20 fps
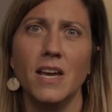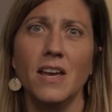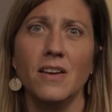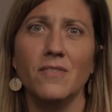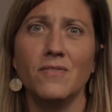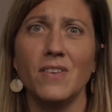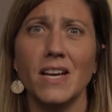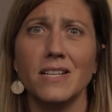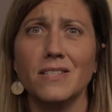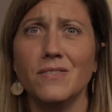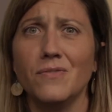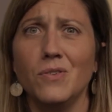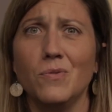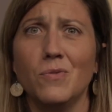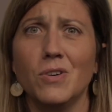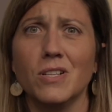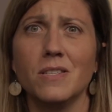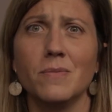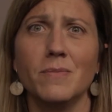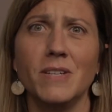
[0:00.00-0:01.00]
In fact, if you
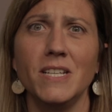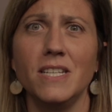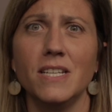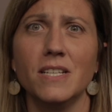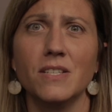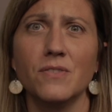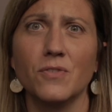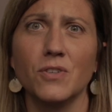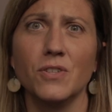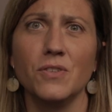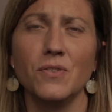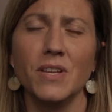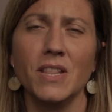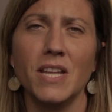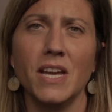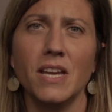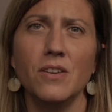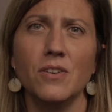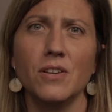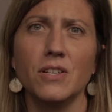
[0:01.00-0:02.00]
want some ideas for doing
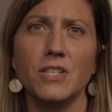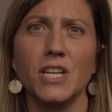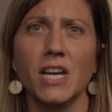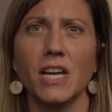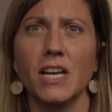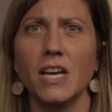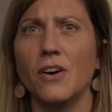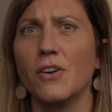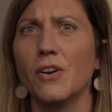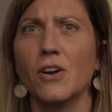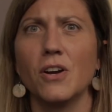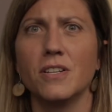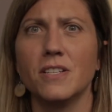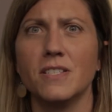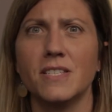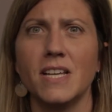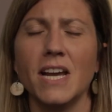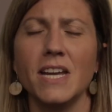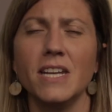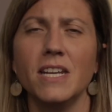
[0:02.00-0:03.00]
that, you can check out our
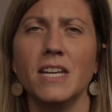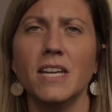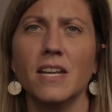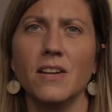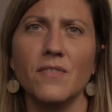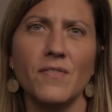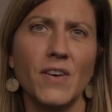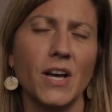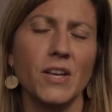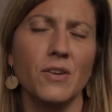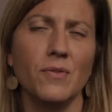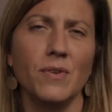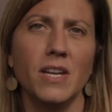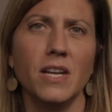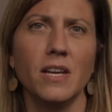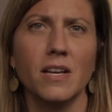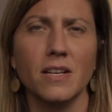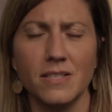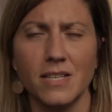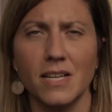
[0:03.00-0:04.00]
Designing and
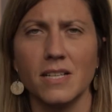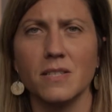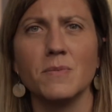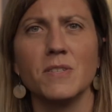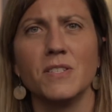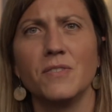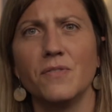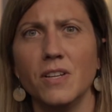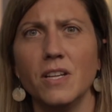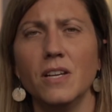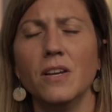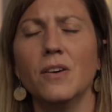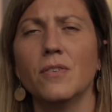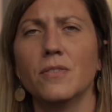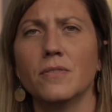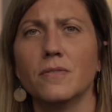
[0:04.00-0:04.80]
Evaluating Assessments video.